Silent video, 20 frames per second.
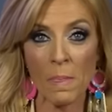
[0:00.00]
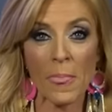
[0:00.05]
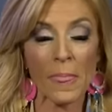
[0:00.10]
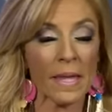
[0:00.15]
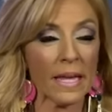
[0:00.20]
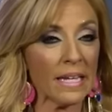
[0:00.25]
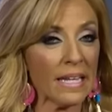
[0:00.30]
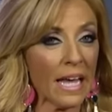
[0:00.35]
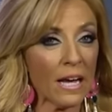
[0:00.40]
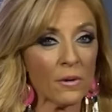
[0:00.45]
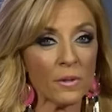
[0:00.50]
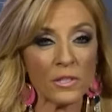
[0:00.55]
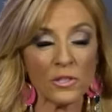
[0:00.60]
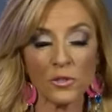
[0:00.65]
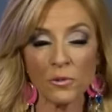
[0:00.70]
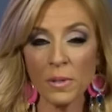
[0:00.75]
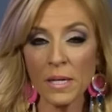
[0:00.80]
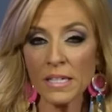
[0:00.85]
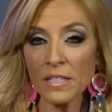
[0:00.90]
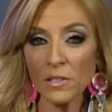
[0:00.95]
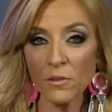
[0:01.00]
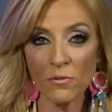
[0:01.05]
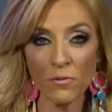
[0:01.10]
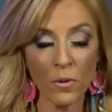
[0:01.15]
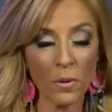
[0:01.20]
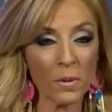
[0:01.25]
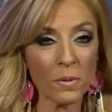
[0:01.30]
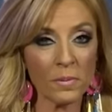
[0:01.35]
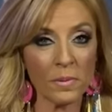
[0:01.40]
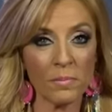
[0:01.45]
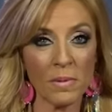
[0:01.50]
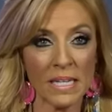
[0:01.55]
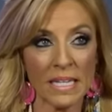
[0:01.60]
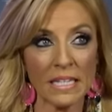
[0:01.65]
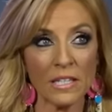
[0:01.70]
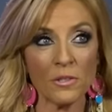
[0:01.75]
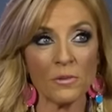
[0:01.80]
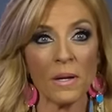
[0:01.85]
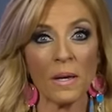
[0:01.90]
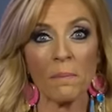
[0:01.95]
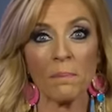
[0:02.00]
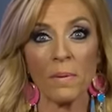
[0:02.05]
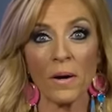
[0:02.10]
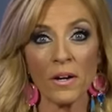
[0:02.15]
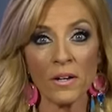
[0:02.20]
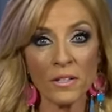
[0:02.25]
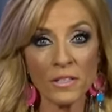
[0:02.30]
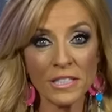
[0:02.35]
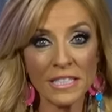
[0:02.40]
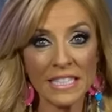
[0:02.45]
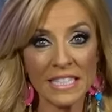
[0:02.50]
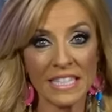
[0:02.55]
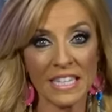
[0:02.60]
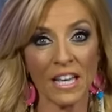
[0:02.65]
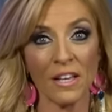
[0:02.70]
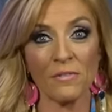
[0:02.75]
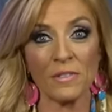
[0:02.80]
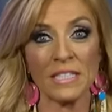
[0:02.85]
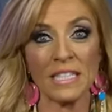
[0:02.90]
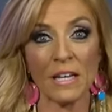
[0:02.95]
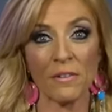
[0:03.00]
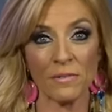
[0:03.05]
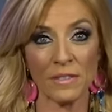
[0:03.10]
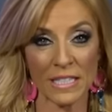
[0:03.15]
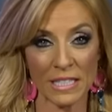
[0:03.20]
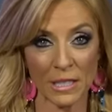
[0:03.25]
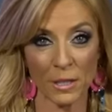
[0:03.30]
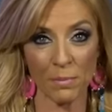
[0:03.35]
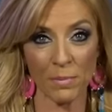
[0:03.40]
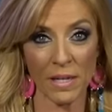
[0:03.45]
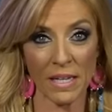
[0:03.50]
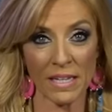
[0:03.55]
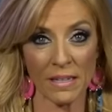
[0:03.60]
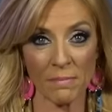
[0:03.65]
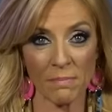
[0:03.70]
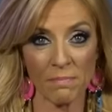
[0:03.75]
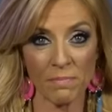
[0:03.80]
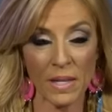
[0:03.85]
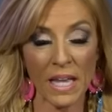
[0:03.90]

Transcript: and how it transformed me into a person of self-discipline.